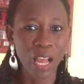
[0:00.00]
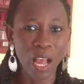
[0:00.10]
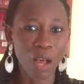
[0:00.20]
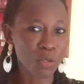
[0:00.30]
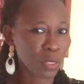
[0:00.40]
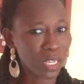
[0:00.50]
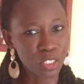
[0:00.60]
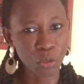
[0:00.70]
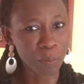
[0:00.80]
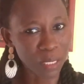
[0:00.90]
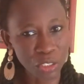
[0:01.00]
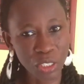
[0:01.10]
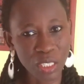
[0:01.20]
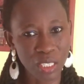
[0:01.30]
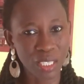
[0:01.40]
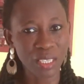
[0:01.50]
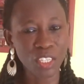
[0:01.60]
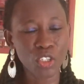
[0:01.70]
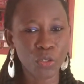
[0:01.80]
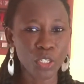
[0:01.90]
how to get your machines, the
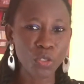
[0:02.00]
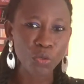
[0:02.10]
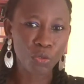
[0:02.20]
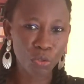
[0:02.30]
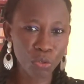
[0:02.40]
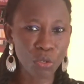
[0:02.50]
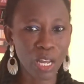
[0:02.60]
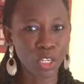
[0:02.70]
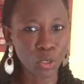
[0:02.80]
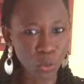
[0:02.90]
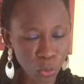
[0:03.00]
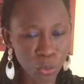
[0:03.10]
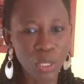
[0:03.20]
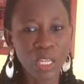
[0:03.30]
things you need to do and know,